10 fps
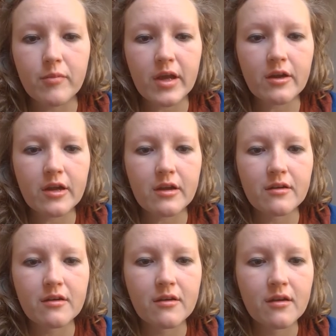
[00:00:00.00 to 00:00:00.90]
and
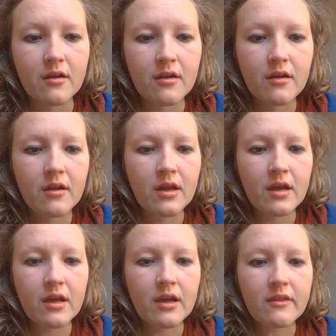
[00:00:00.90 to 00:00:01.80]
buried.
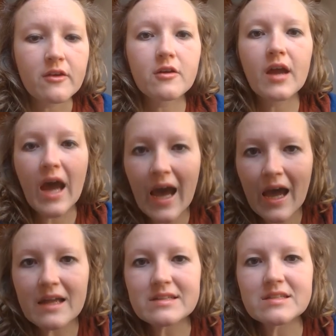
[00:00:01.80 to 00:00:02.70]
There
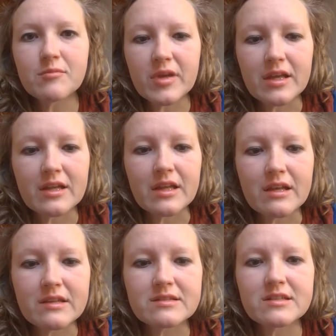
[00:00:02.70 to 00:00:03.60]
had to be an
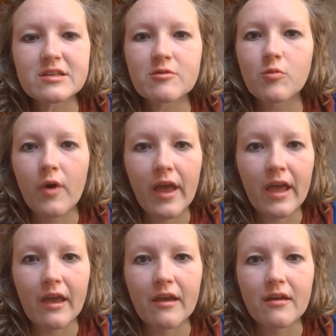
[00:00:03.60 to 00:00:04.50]
easier
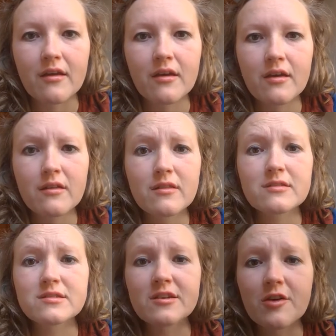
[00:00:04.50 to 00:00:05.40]
way
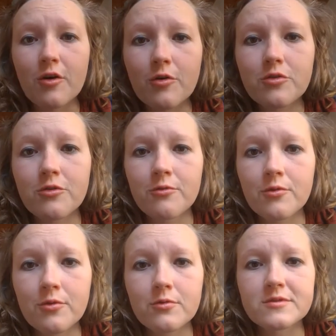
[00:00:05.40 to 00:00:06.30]
than to go
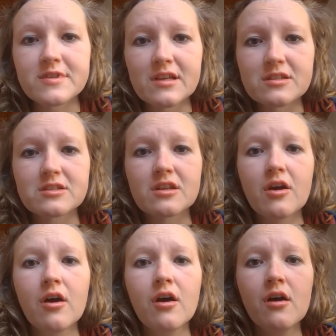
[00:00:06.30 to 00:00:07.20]
through such
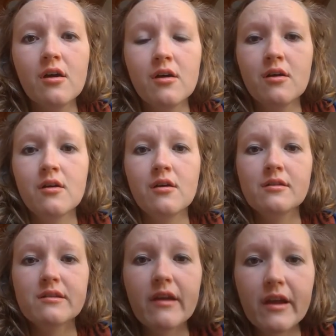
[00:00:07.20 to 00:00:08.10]

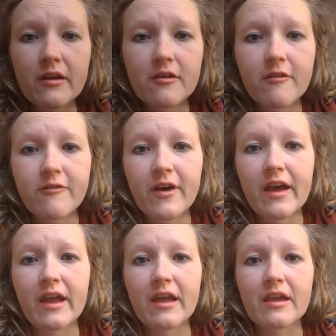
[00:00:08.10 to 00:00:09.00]

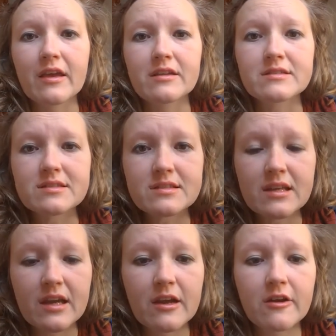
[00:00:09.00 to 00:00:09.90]
terrifying and
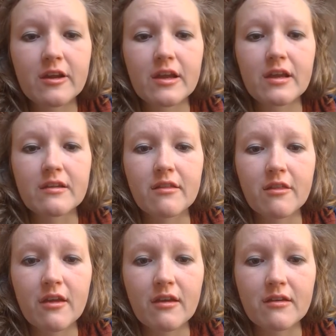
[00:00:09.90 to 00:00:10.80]
scary
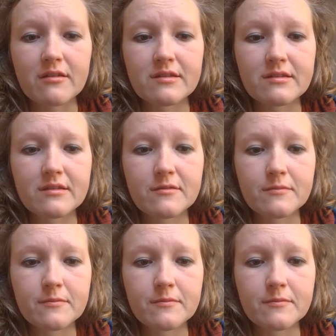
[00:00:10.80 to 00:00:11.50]
things.